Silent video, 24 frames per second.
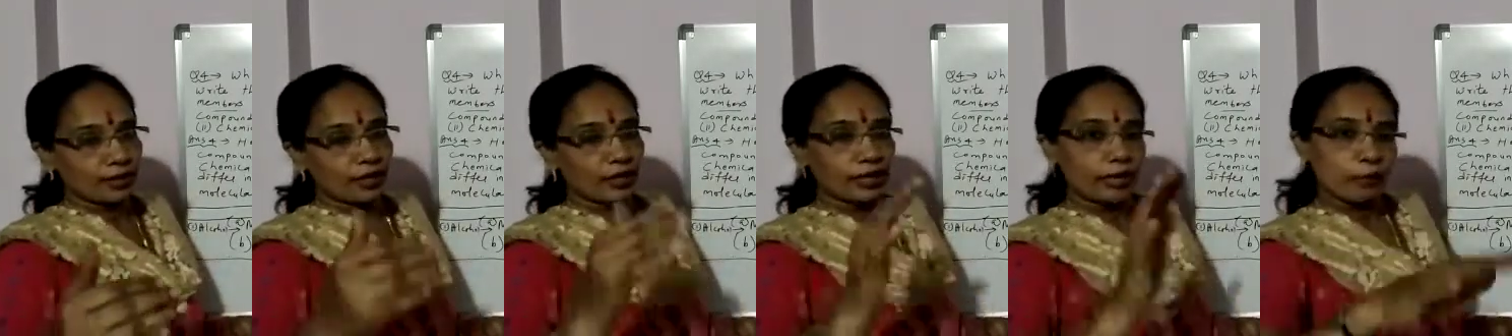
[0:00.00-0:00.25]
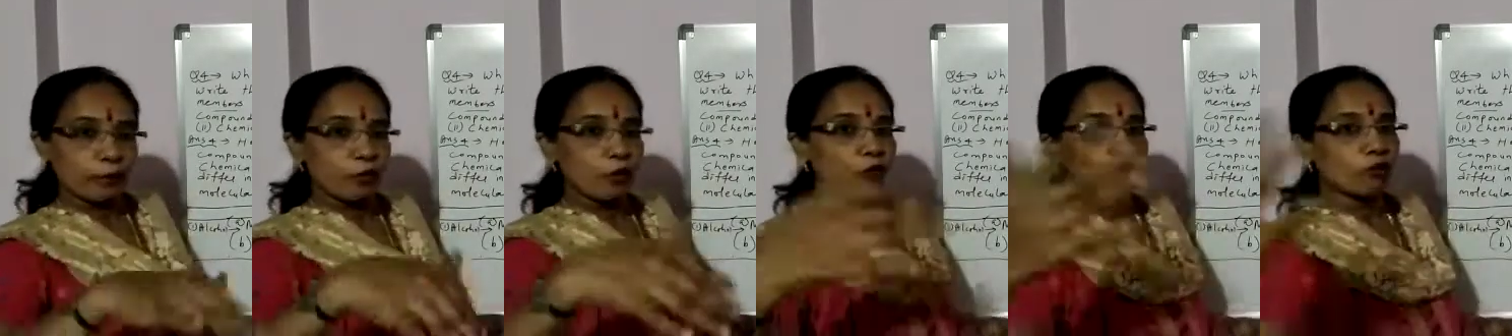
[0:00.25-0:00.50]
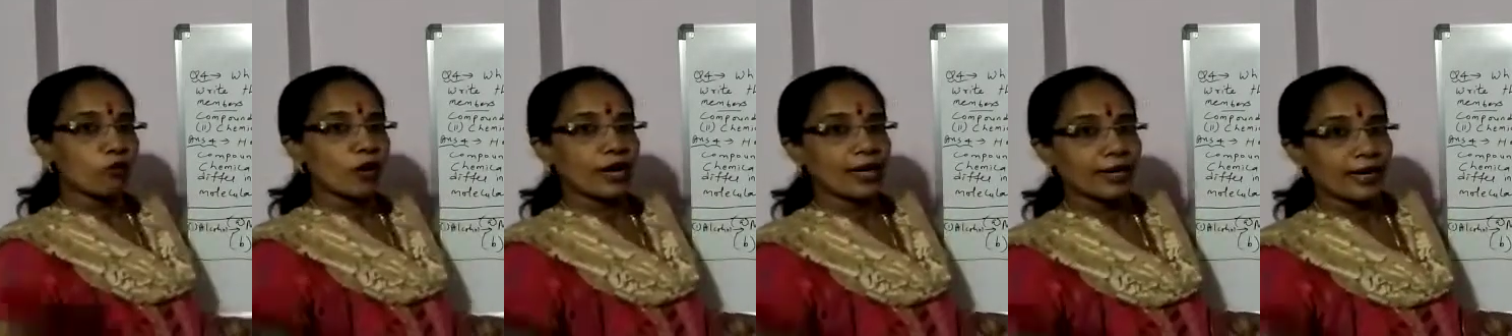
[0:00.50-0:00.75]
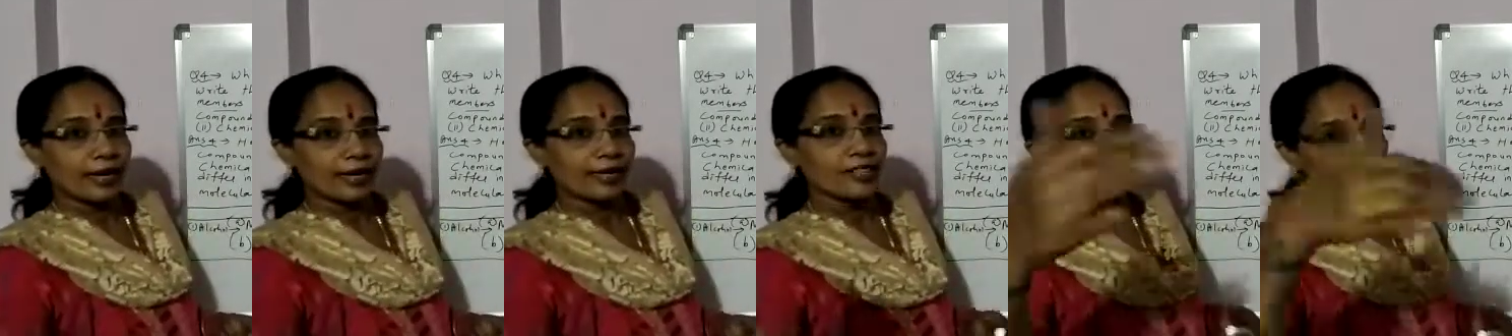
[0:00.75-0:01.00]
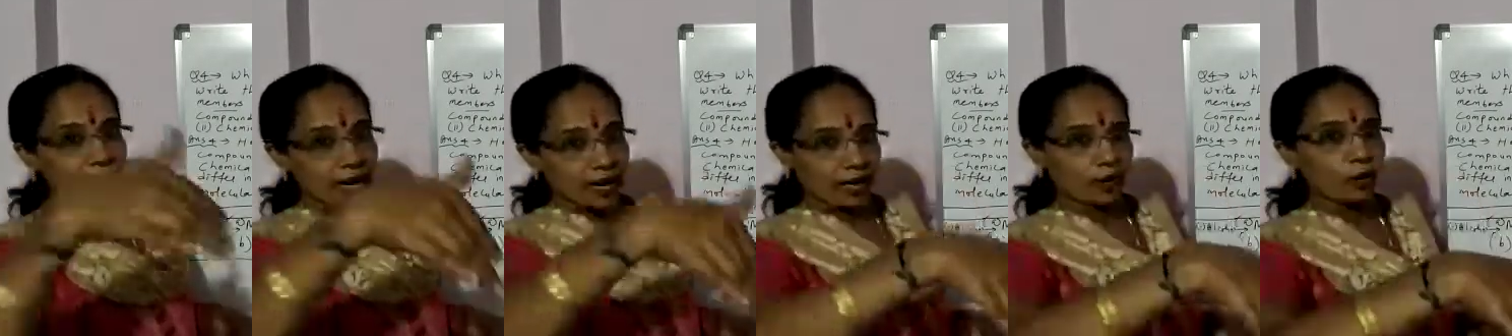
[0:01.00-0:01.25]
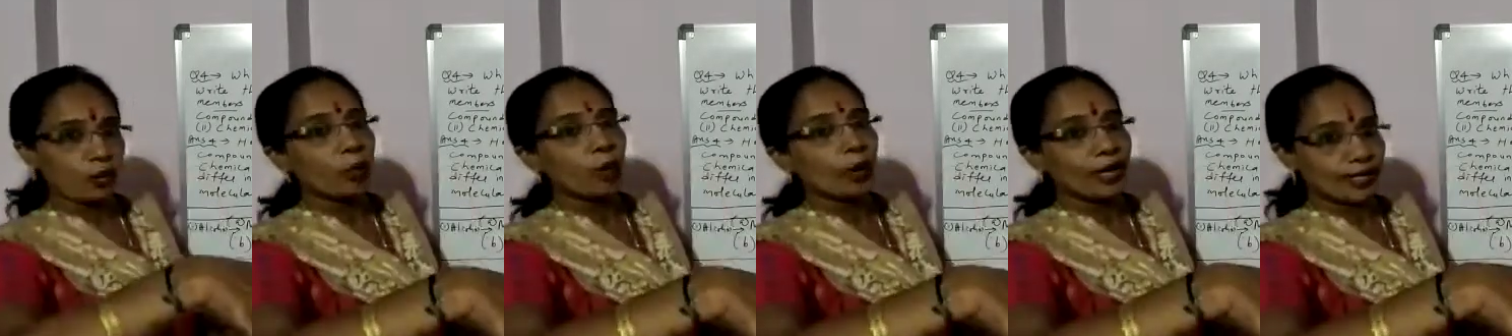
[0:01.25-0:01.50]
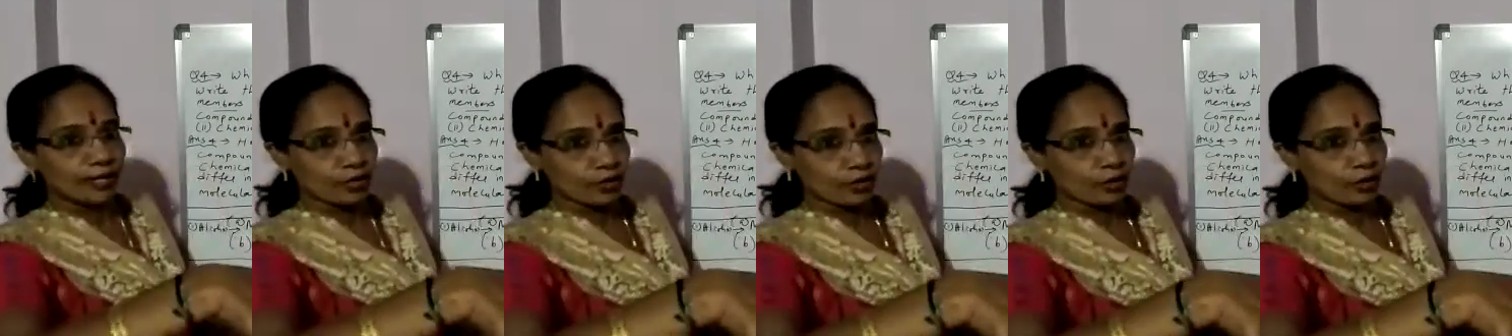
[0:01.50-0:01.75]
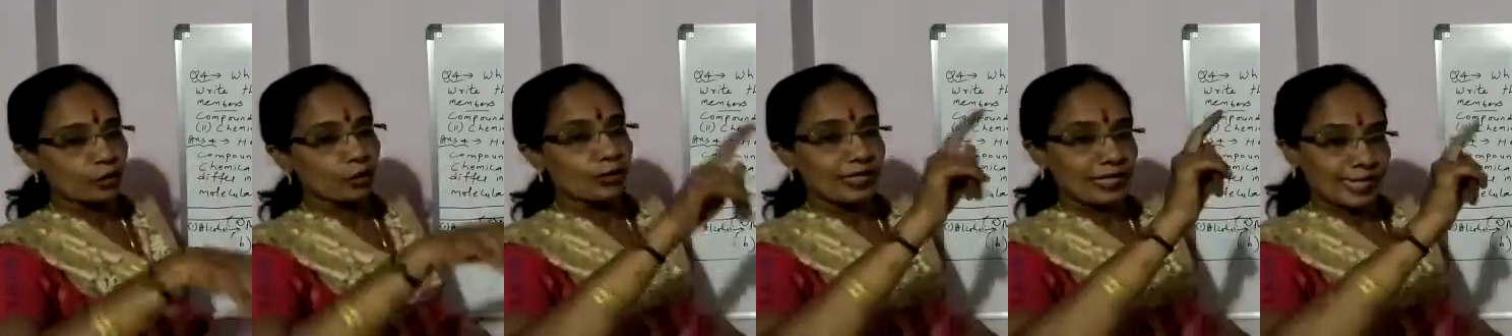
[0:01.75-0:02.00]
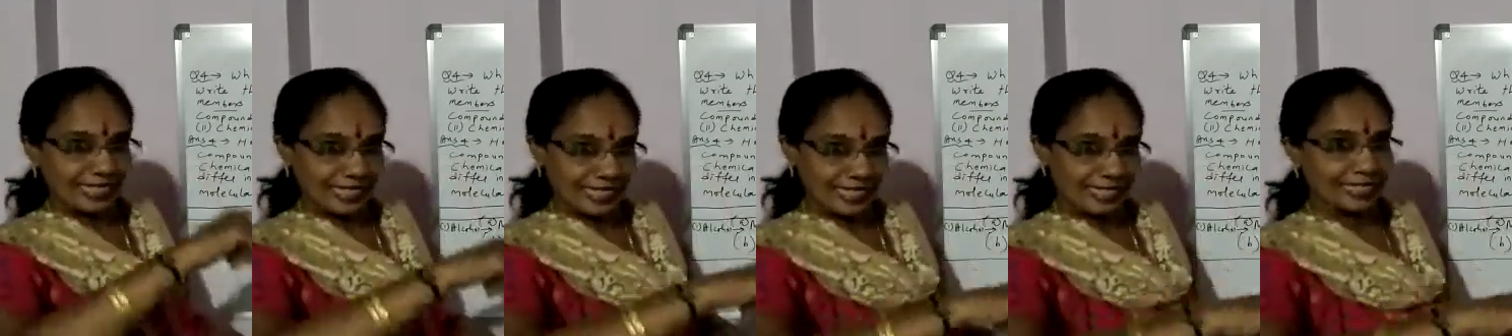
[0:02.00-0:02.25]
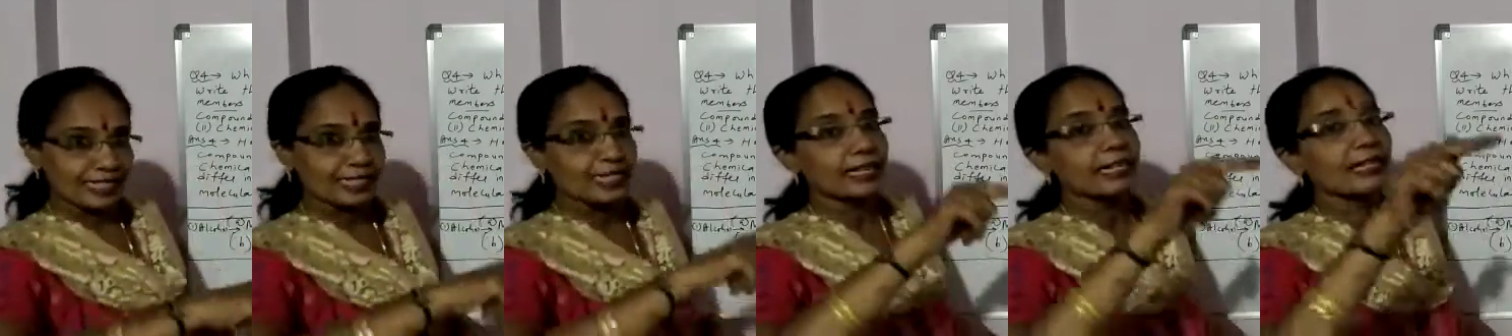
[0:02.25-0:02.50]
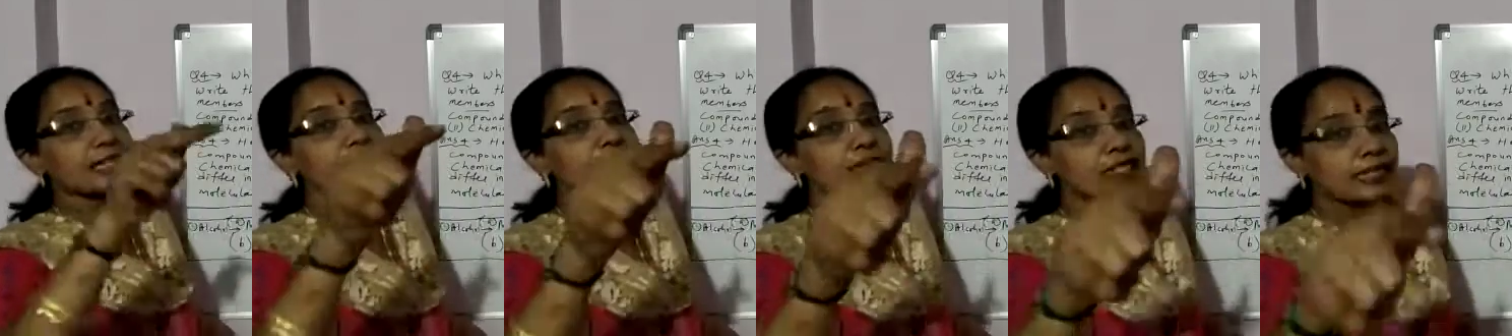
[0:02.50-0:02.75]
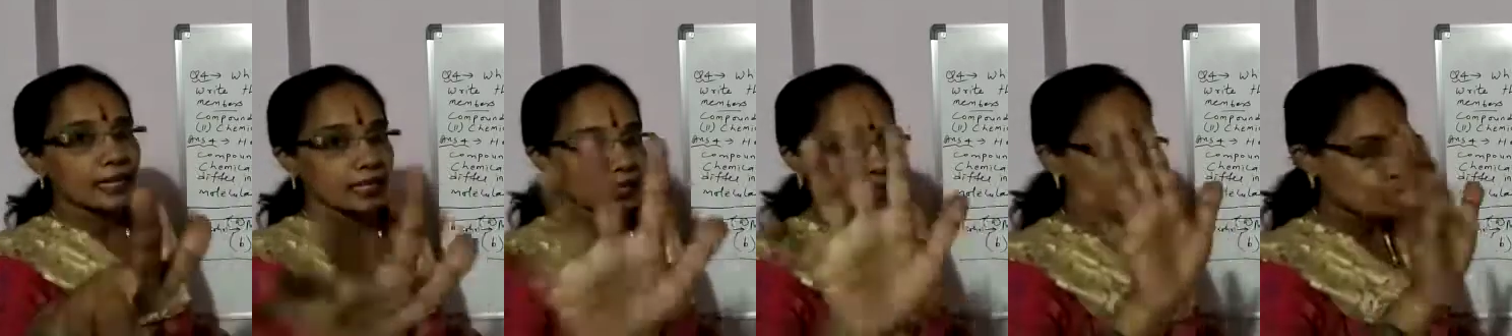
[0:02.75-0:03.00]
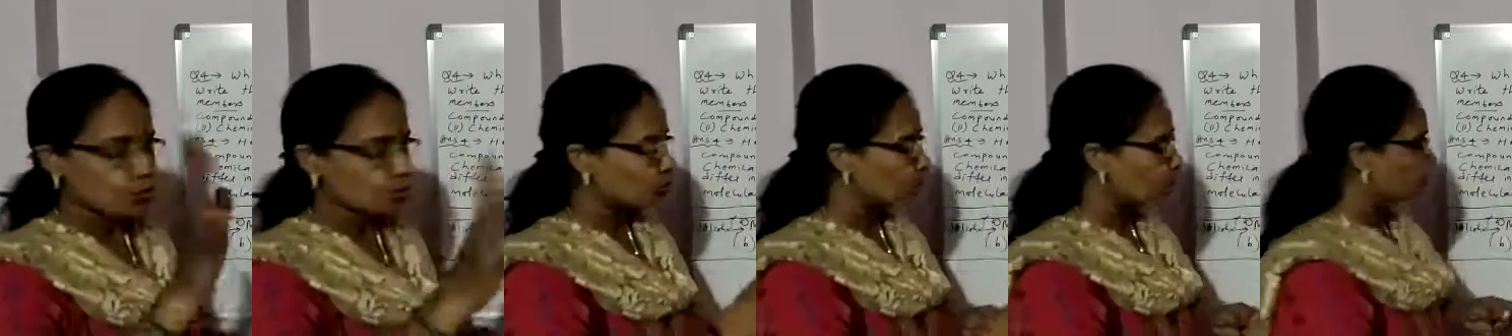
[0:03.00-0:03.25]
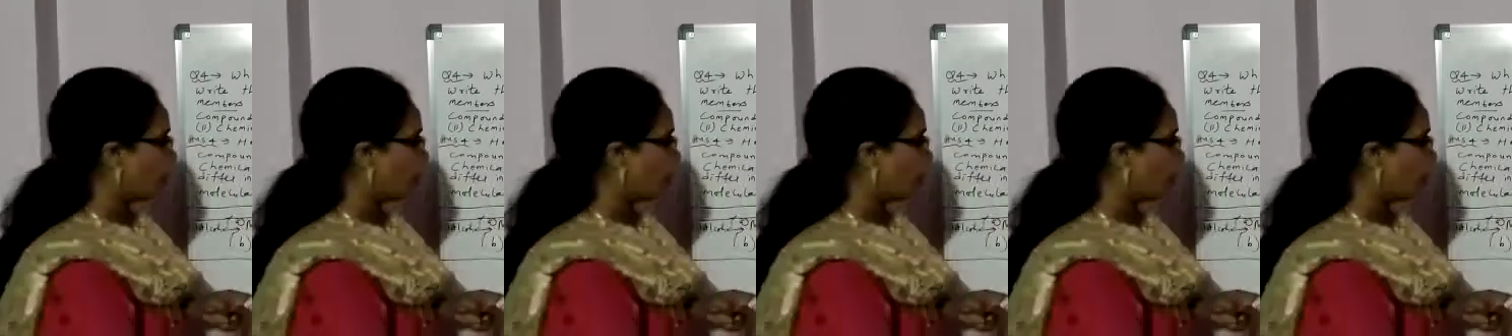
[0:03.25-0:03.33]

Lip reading: Remove one H, add OH. So CH3, CH2.